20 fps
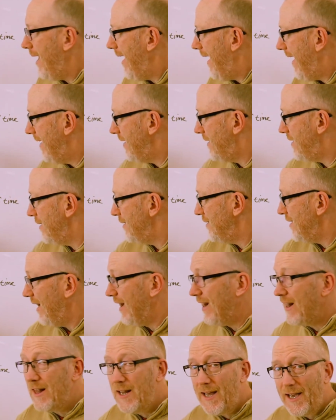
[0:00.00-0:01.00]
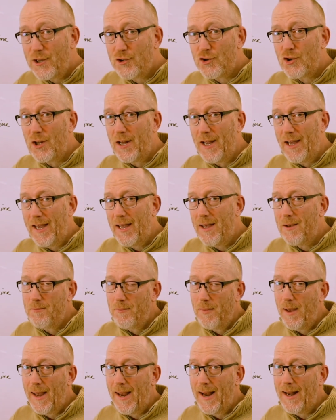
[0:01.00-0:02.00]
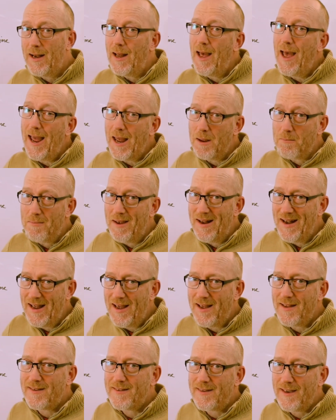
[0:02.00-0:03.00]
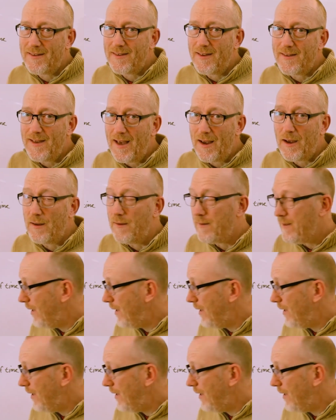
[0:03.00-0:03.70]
It doesn't literally mean a minute, 60 seconds.